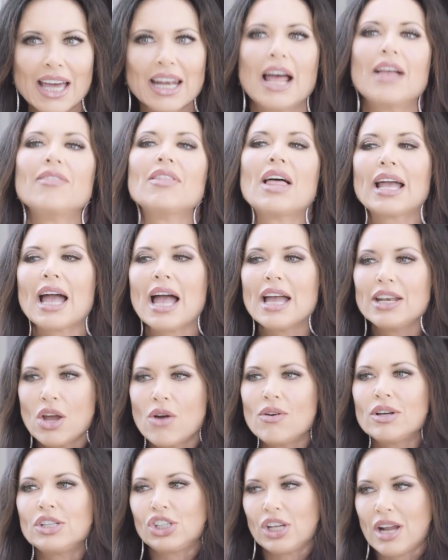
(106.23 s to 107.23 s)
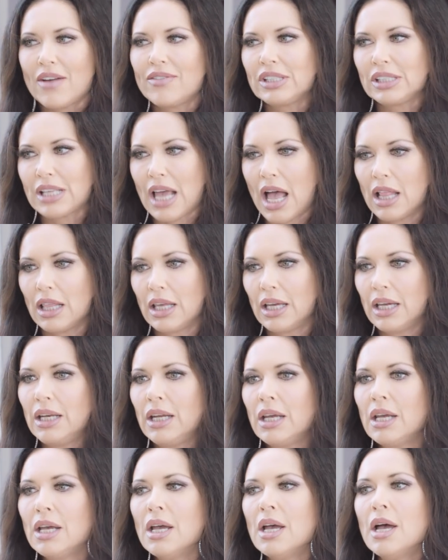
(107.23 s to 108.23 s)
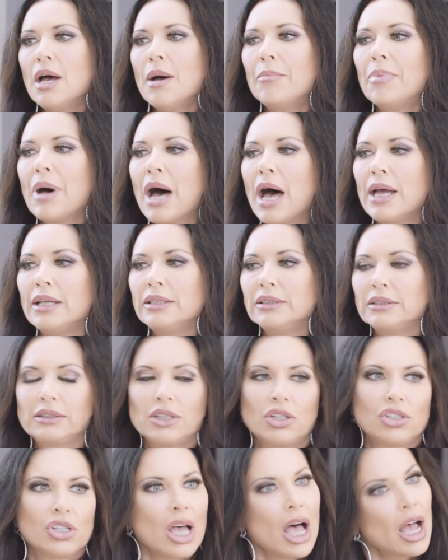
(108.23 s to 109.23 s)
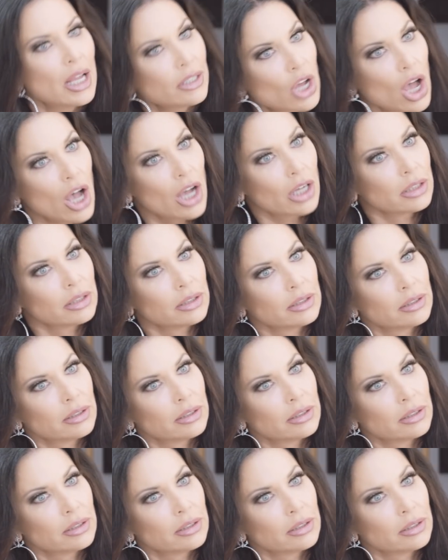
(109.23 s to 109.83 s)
And I'm like, I know I should have a salad, but there's a hot dog.